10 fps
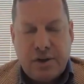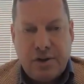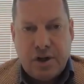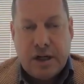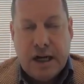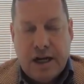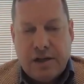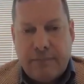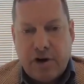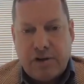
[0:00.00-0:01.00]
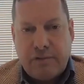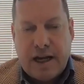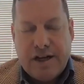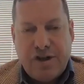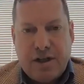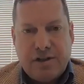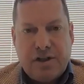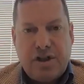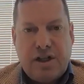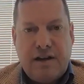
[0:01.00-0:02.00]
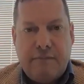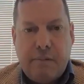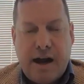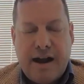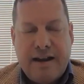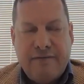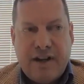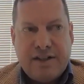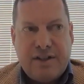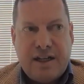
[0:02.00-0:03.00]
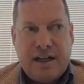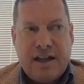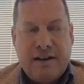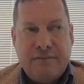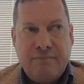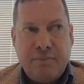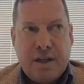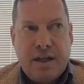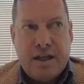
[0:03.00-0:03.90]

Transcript: So your diversification is achieved by investing in